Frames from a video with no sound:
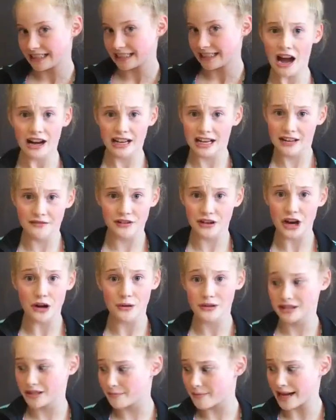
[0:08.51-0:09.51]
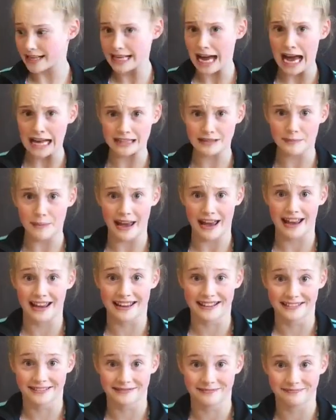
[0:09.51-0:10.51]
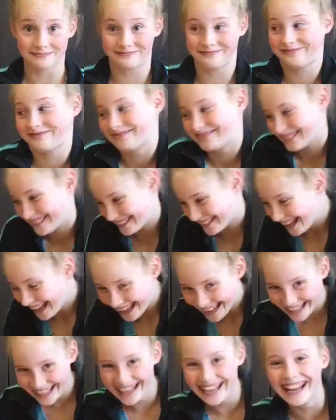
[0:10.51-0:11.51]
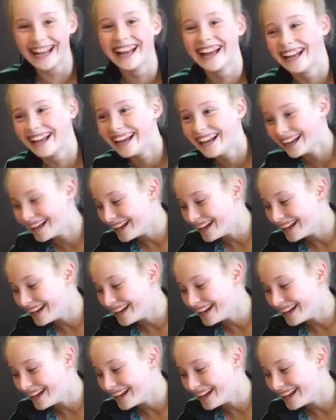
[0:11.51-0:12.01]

I don't even know what's in my dance bag.